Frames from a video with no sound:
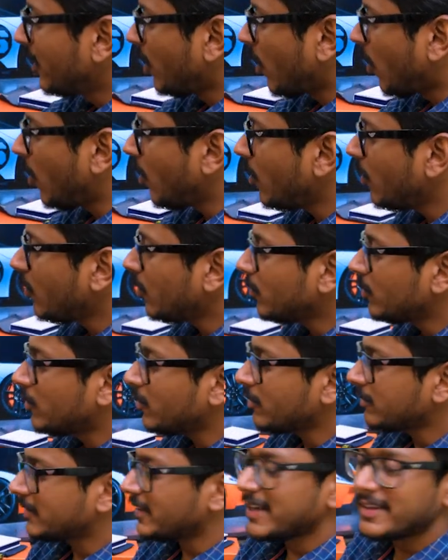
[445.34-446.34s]
Oh,
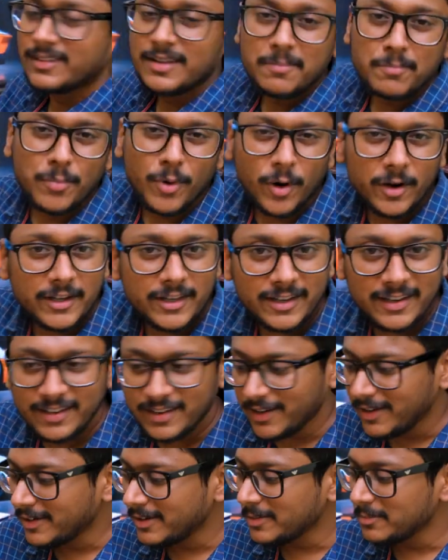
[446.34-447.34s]
looks like some body
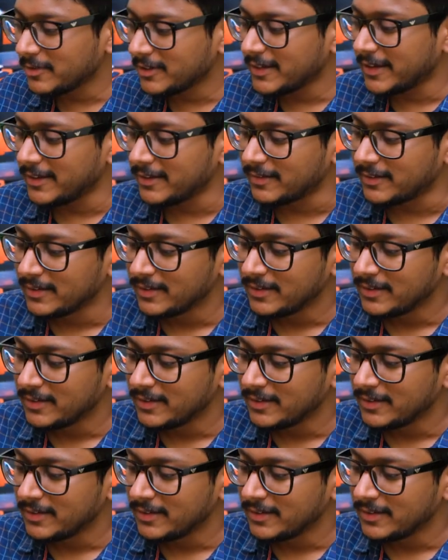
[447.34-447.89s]
care items, guys.